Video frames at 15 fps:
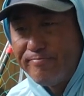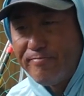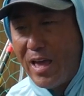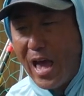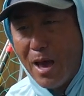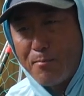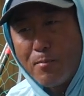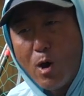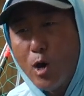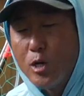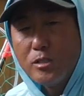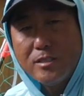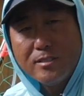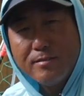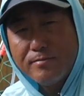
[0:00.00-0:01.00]
at
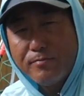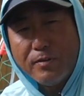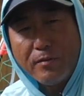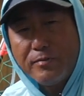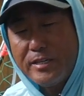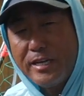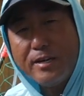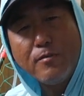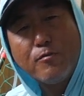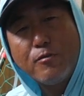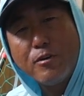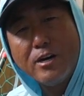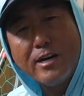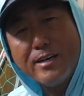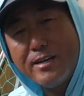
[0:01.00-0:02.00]
most 15
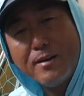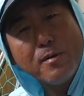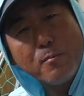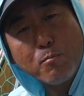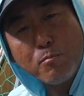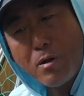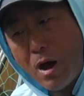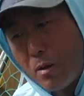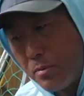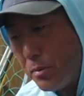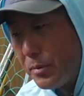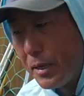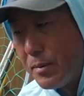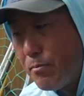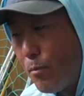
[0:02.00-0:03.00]
foot,
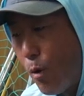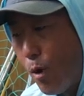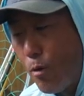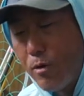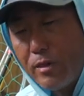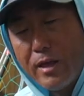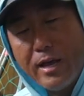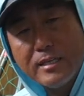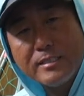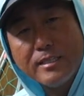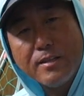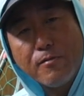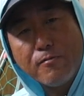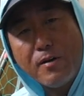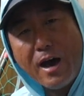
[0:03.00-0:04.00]
probably more or less
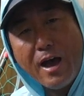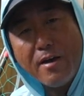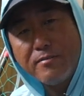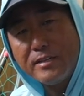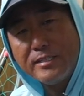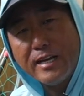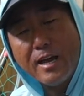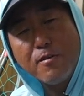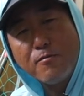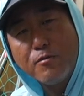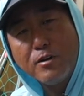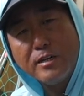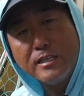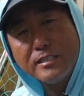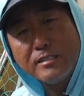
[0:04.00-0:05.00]
in the 5 to 10
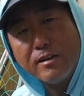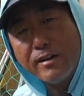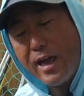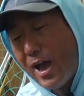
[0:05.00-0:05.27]
foot is on